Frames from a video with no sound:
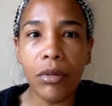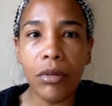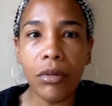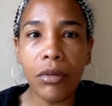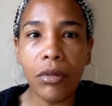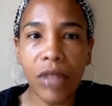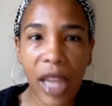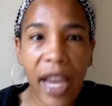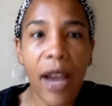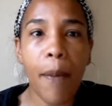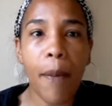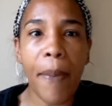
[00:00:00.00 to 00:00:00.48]

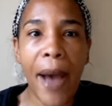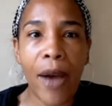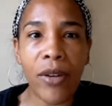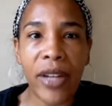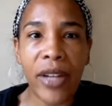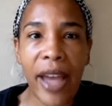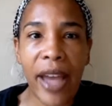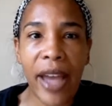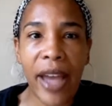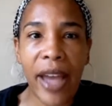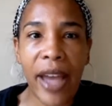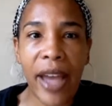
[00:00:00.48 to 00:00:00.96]
Think
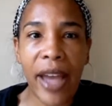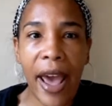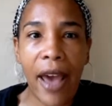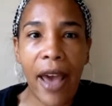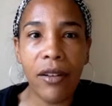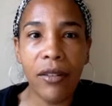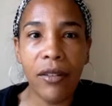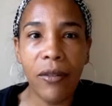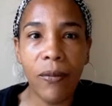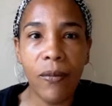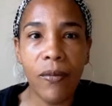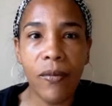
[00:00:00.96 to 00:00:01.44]
about that.
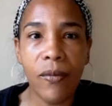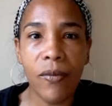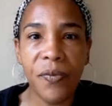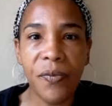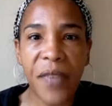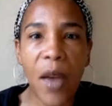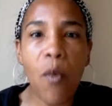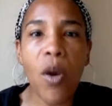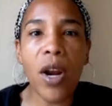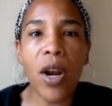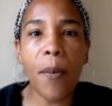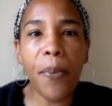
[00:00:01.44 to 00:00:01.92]

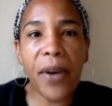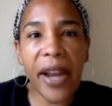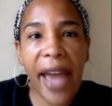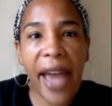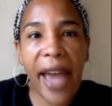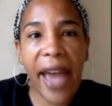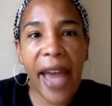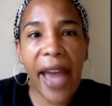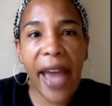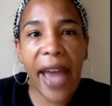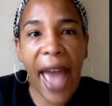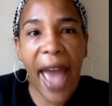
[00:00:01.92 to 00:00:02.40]
They want to
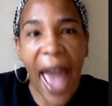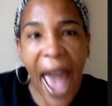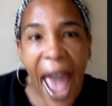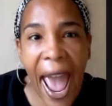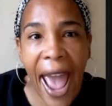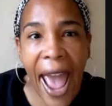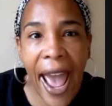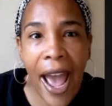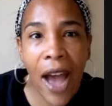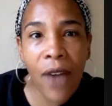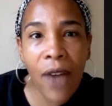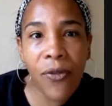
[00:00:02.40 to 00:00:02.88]
put
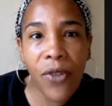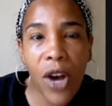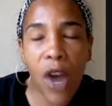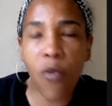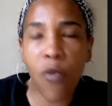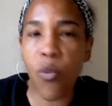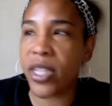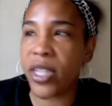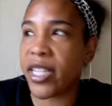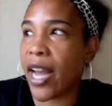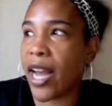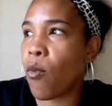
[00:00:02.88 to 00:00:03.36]
half
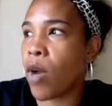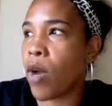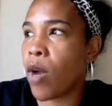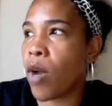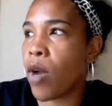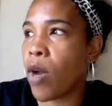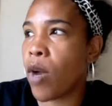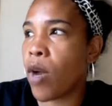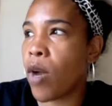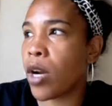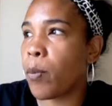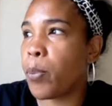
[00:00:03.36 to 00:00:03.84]
of what they
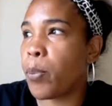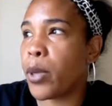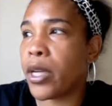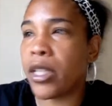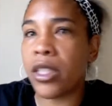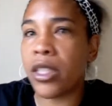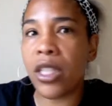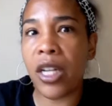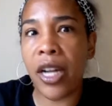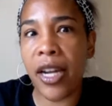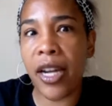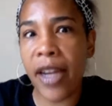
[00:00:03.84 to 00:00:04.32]
want to put
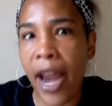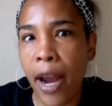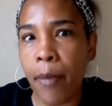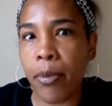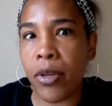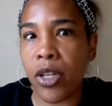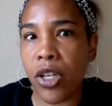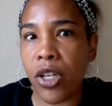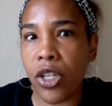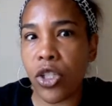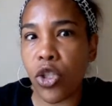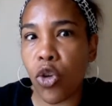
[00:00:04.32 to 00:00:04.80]
into the
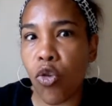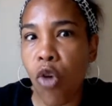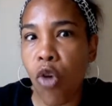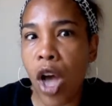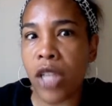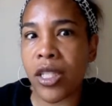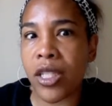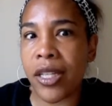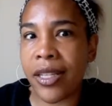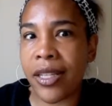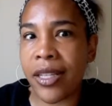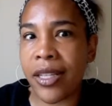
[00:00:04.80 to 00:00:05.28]
neighborhoods
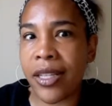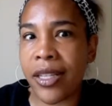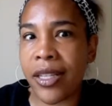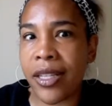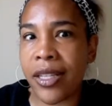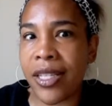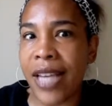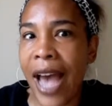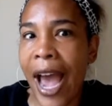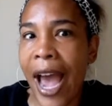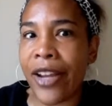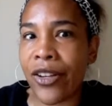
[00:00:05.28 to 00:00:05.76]
across the
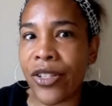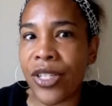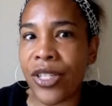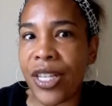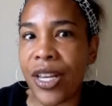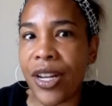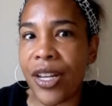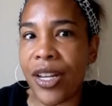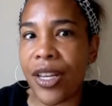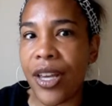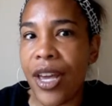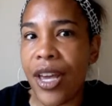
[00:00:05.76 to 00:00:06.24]
entire
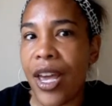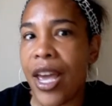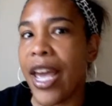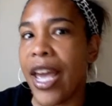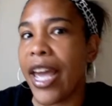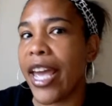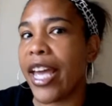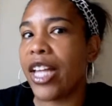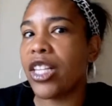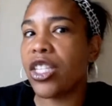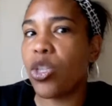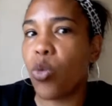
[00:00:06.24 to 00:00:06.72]
city
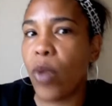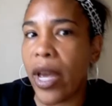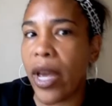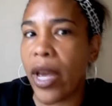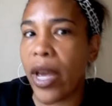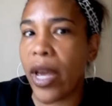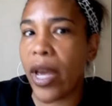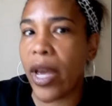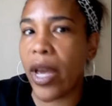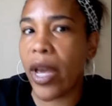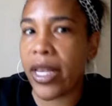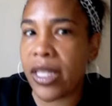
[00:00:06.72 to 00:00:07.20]
and to
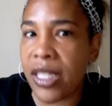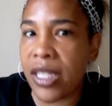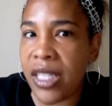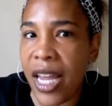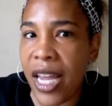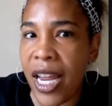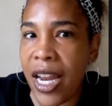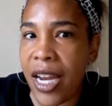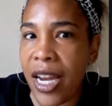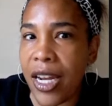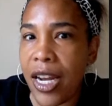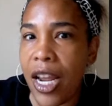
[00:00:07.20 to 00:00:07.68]

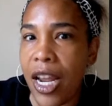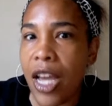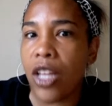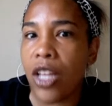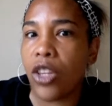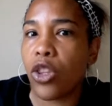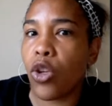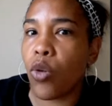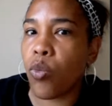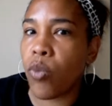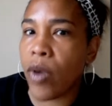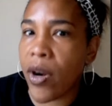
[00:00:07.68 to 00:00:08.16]
extend
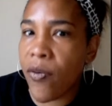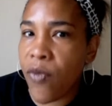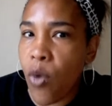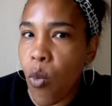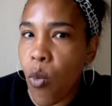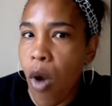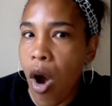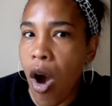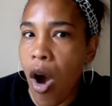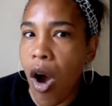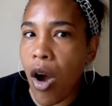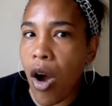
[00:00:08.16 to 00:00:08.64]
the
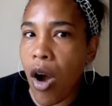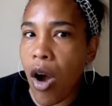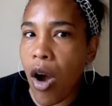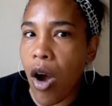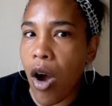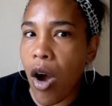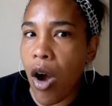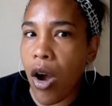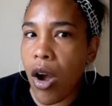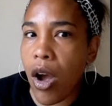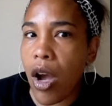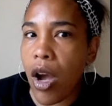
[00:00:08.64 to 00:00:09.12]
Riverwalk
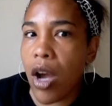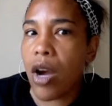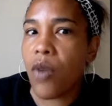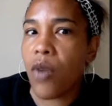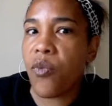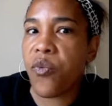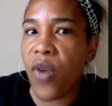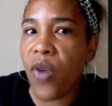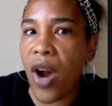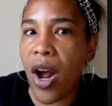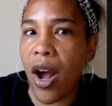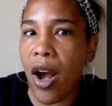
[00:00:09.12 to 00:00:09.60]

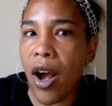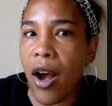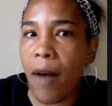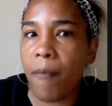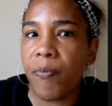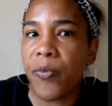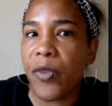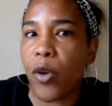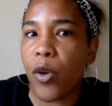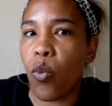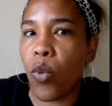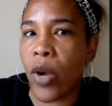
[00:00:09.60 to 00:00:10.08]

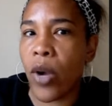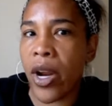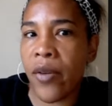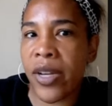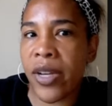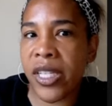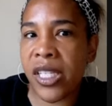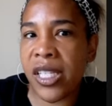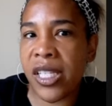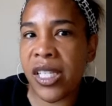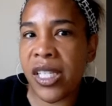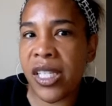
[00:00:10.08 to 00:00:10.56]
from
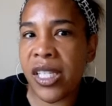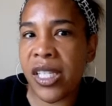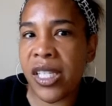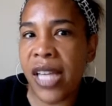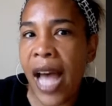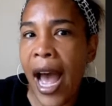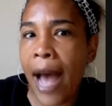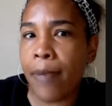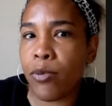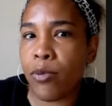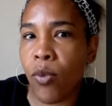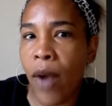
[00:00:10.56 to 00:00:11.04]
where it
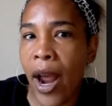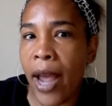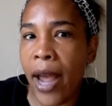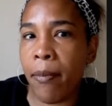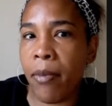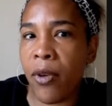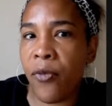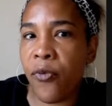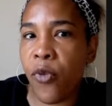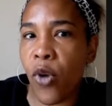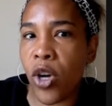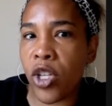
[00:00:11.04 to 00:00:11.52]
stops right
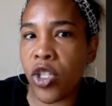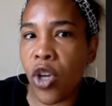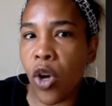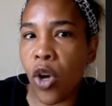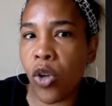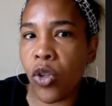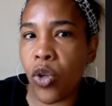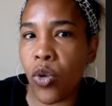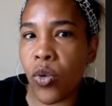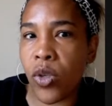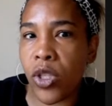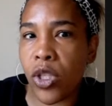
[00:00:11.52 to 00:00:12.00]
before Joe
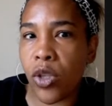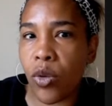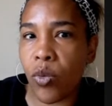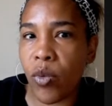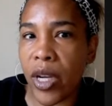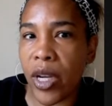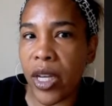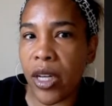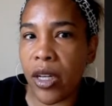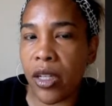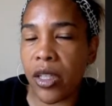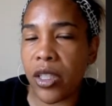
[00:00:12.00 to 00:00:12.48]
Louis
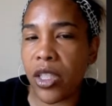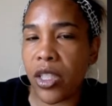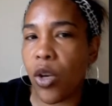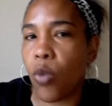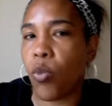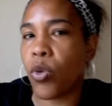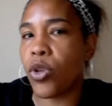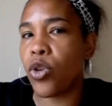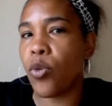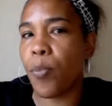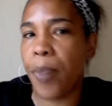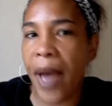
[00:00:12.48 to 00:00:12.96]
Arena.
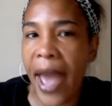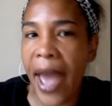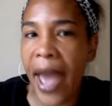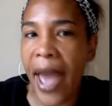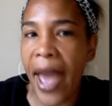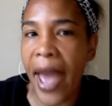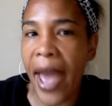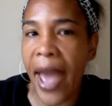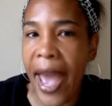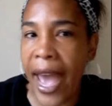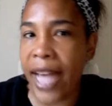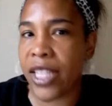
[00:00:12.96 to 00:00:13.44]
So when you
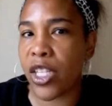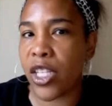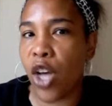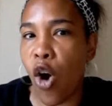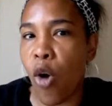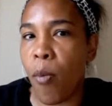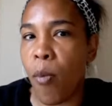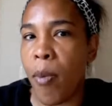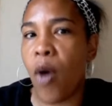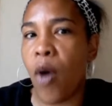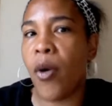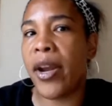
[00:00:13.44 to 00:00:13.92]
pass
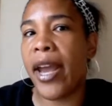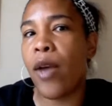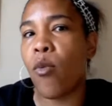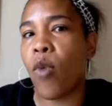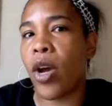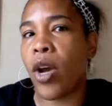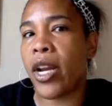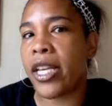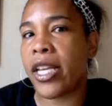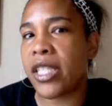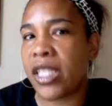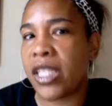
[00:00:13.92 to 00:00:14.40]
Cobo, and they
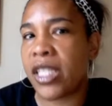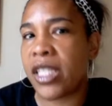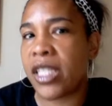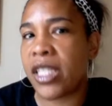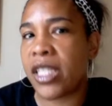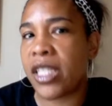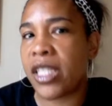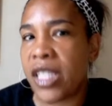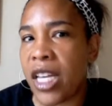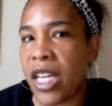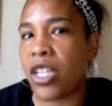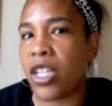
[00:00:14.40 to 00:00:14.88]
want to
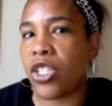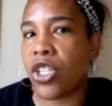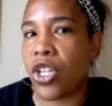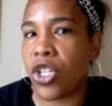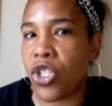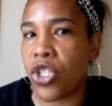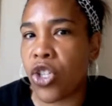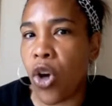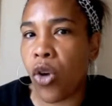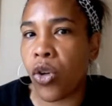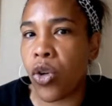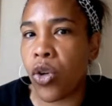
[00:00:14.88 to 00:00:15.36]
extend it to the
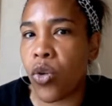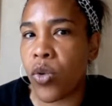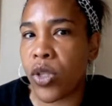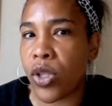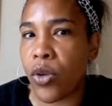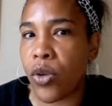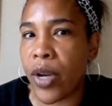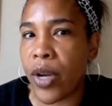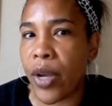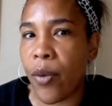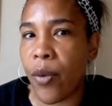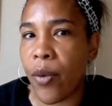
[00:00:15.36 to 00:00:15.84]
Joe
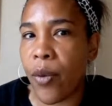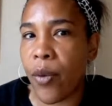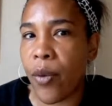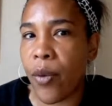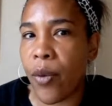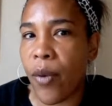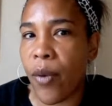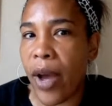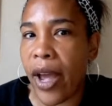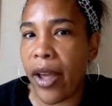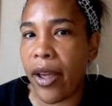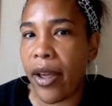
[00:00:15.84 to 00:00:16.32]
Louis
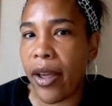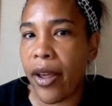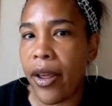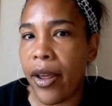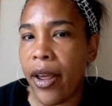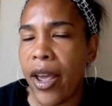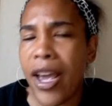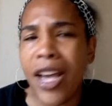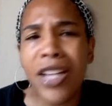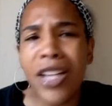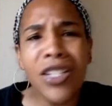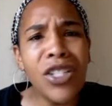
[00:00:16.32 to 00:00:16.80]
Greenway.
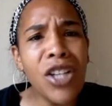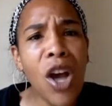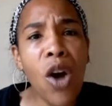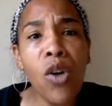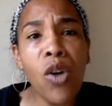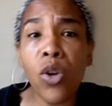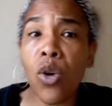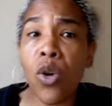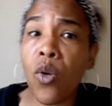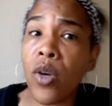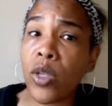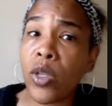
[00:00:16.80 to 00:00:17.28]

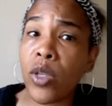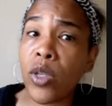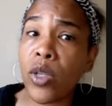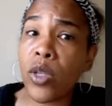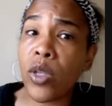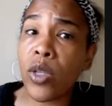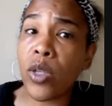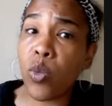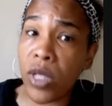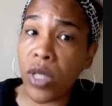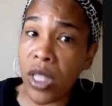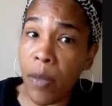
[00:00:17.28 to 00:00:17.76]
Joe Louis
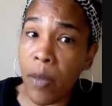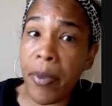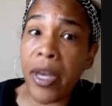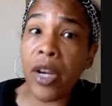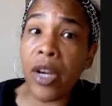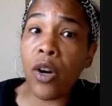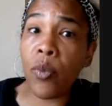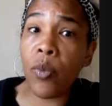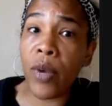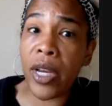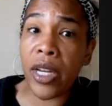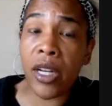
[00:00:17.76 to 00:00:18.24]
was a big
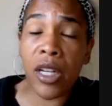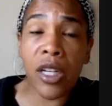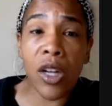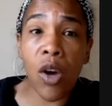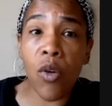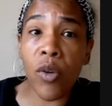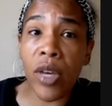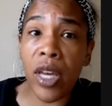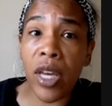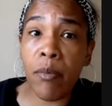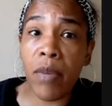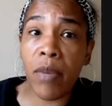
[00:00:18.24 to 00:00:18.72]
arena,
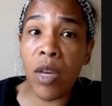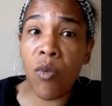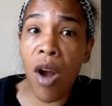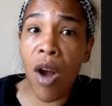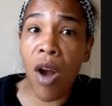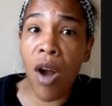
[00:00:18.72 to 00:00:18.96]
don't get me